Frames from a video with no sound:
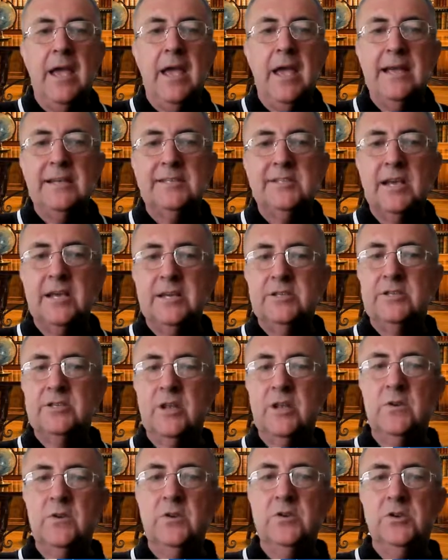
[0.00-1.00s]
Essays
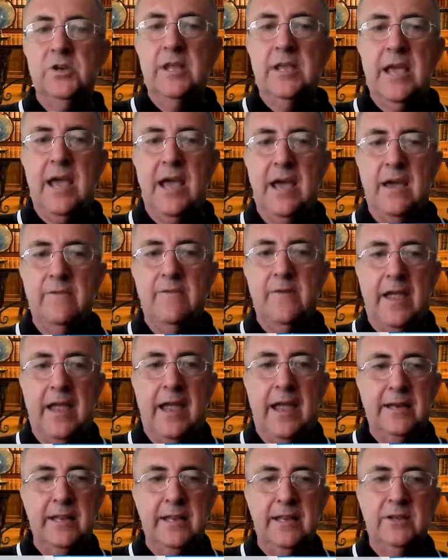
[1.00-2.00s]
don't usually have
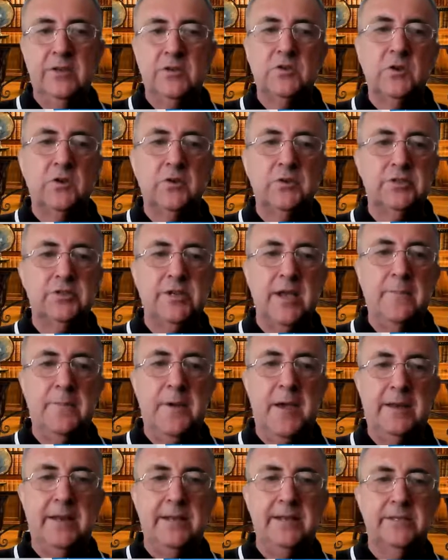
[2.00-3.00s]
headings or
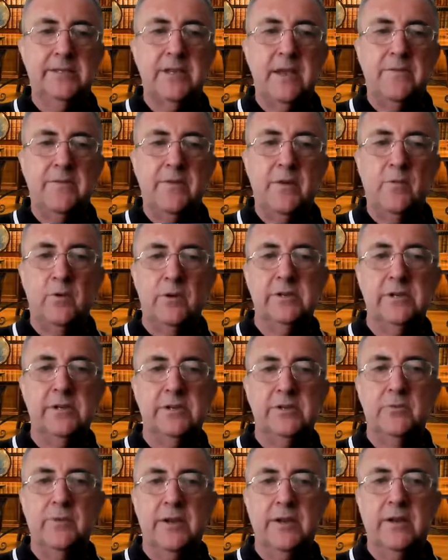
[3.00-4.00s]
subheadings, so if you're wanting
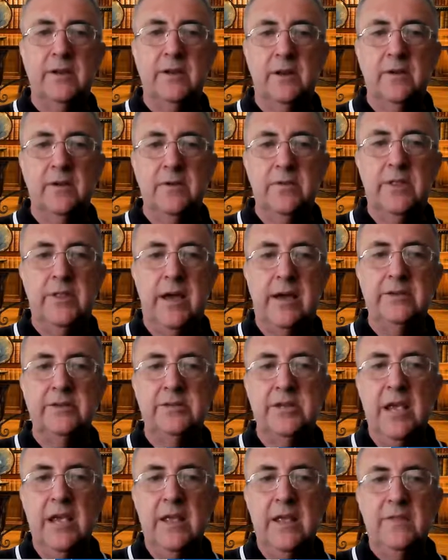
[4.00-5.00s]
to include
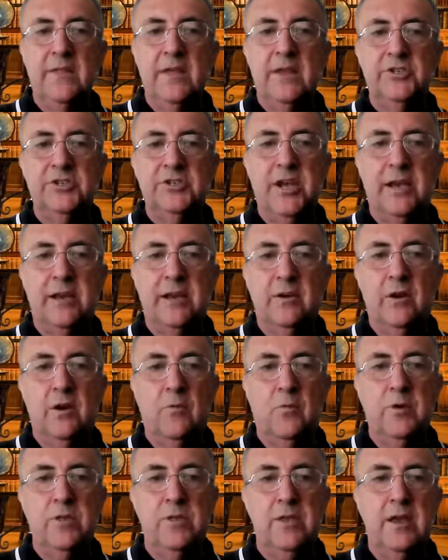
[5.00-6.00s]
those, then check
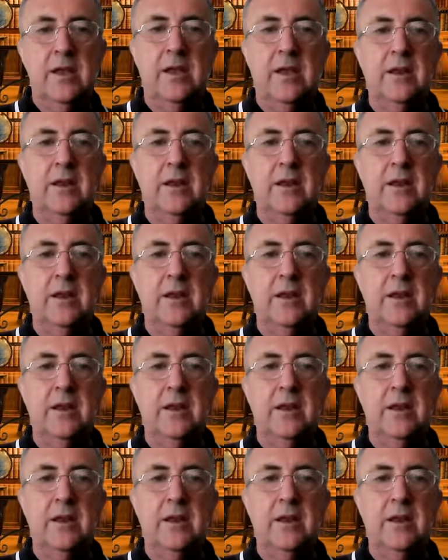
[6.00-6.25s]
with your